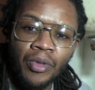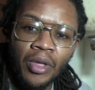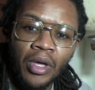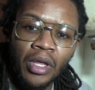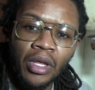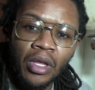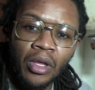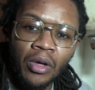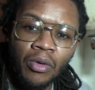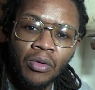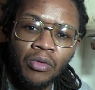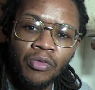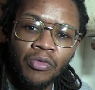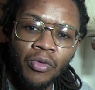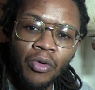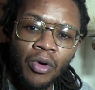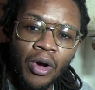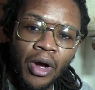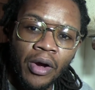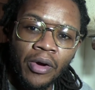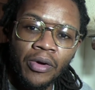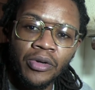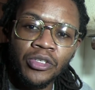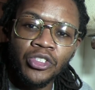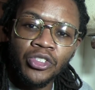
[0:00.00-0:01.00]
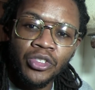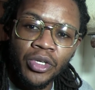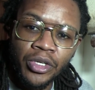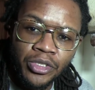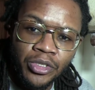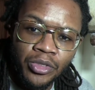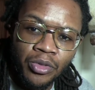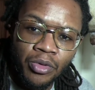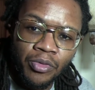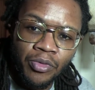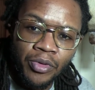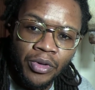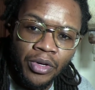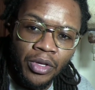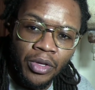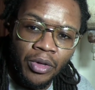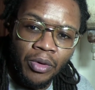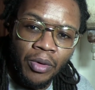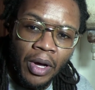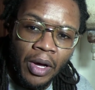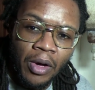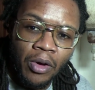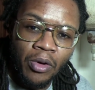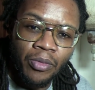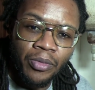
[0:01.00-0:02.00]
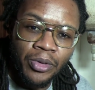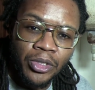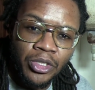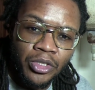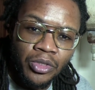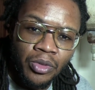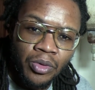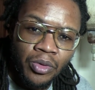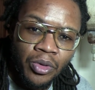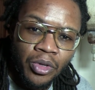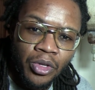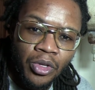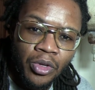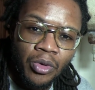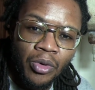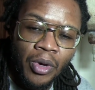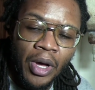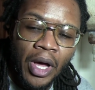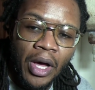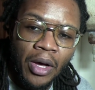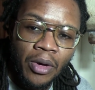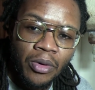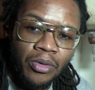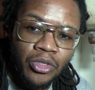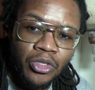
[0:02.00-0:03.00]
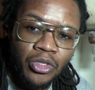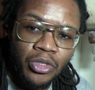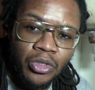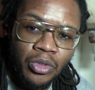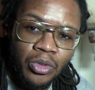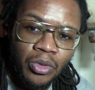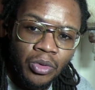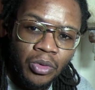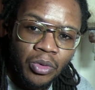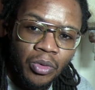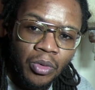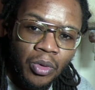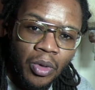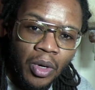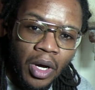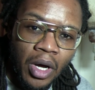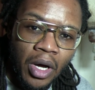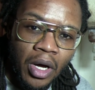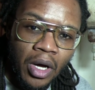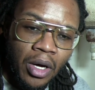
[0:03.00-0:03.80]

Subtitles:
Hello, for our instructional video, I will be showing you how to